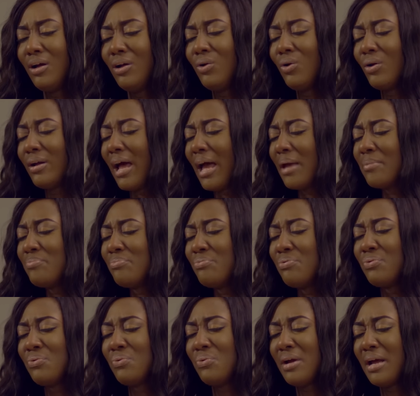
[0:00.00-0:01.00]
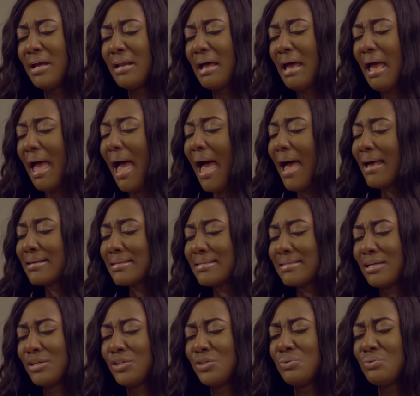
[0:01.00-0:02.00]
Lord, I pray and I ask
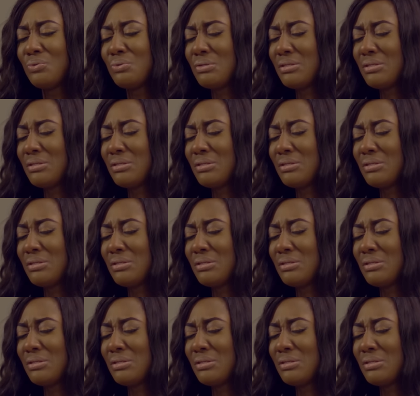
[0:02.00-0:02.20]
that you